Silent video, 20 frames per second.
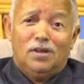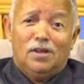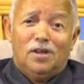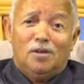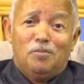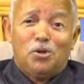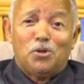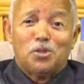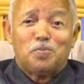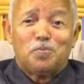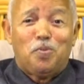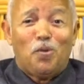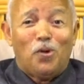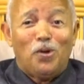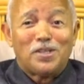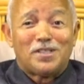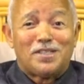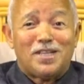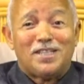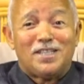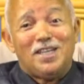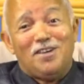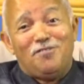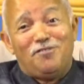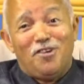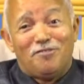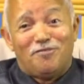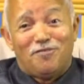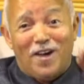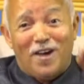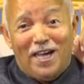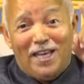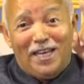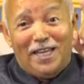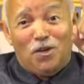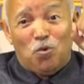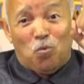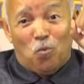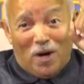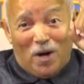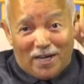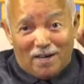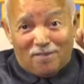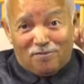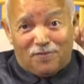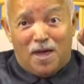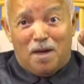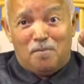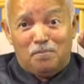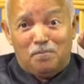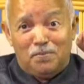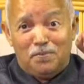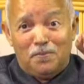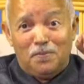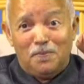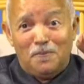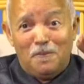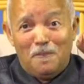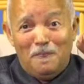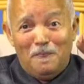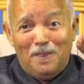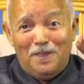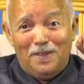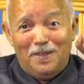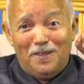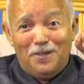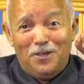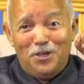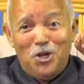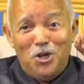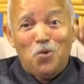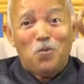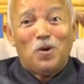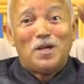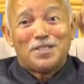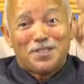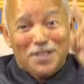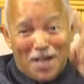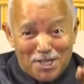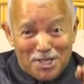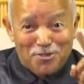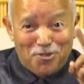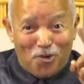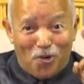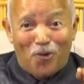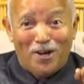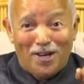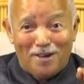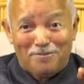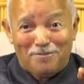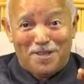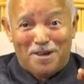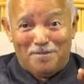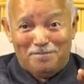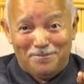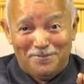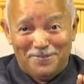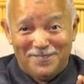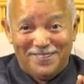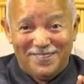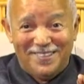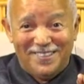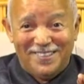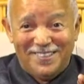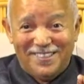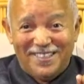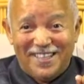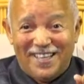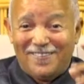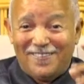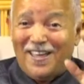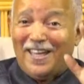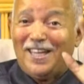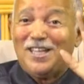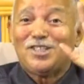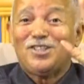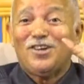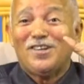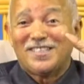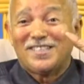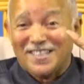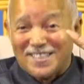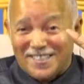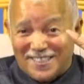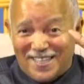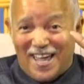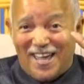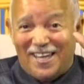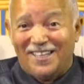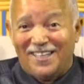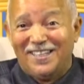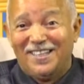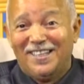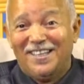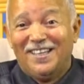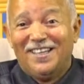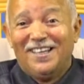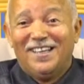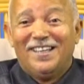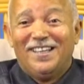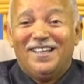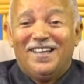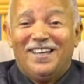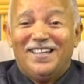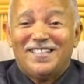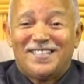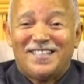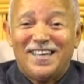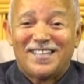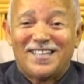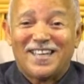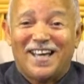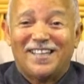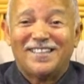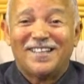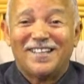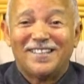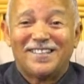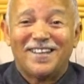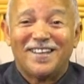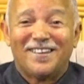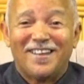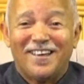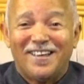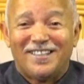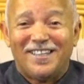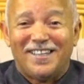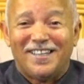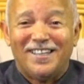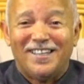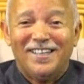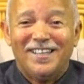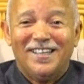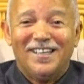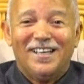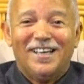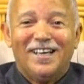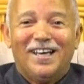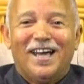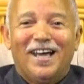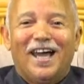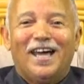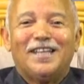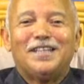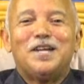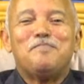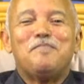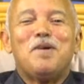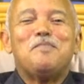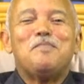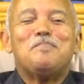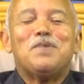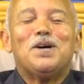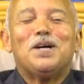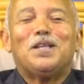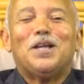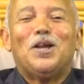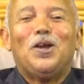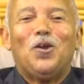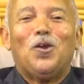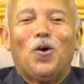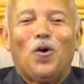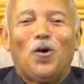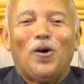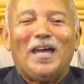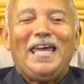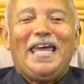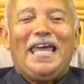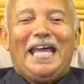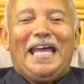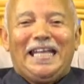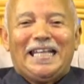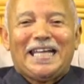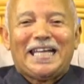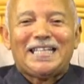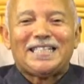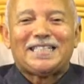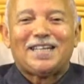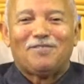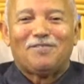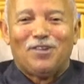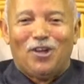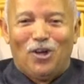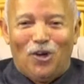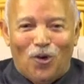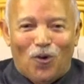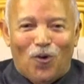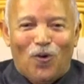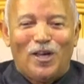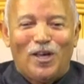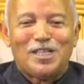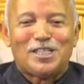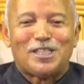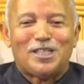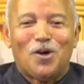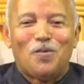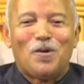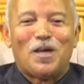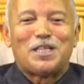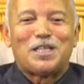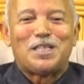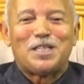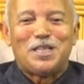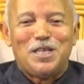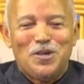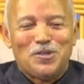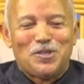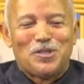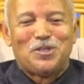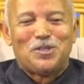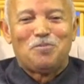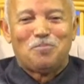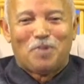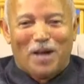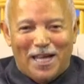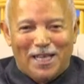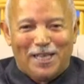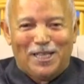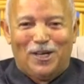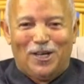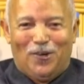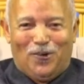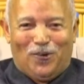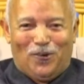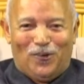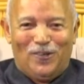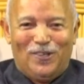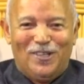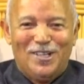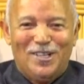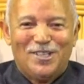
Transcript: Because Paul says if you fail in one of them, you will judged for all of them. And that is not just 10, that is 613. And remember the law, ignorance of the law is no excuse to break the law.